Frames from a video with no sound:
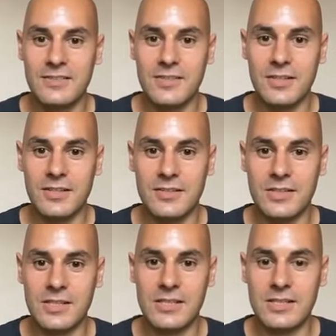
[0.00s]

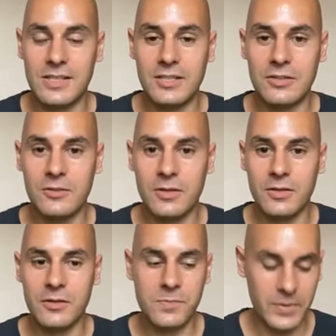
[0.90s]
see you. I
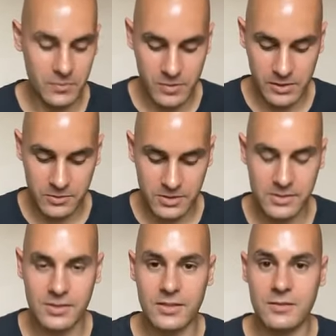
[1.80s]
know it's been a while
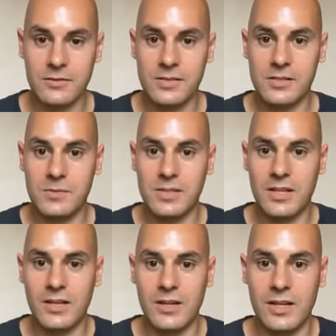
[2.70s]
since we
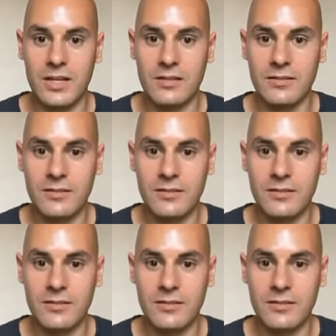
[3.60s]
said hi